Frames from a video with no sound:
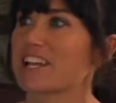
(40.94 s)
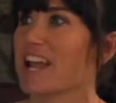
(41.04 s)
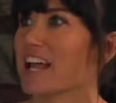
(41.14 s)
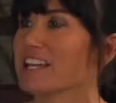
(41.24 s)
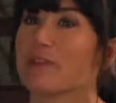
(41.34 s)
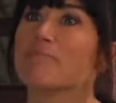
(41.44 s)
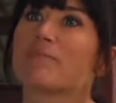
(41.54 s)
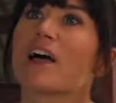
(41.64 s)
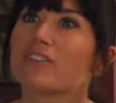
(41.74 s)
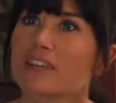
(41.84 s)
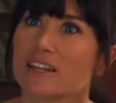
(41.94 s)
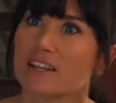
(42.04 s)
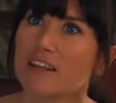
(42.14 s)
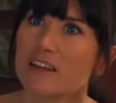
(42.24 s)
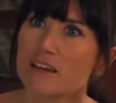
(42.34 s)
and, and, and brilliant,
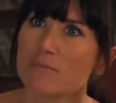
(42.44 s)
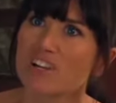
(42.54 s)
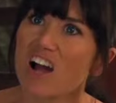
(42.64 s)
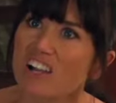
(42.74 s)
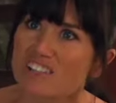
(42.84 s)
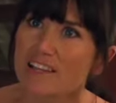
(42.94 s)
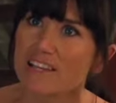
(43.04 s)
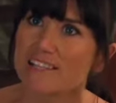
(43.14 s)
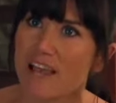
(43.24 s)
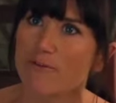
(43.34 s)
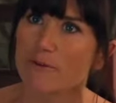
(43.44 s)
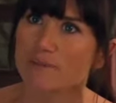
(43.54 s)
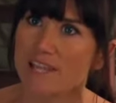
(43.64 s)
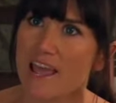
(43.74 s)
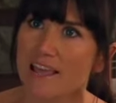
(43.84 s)
but you're utterly
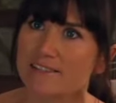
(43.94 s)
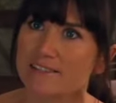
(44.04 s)
self-obsessed.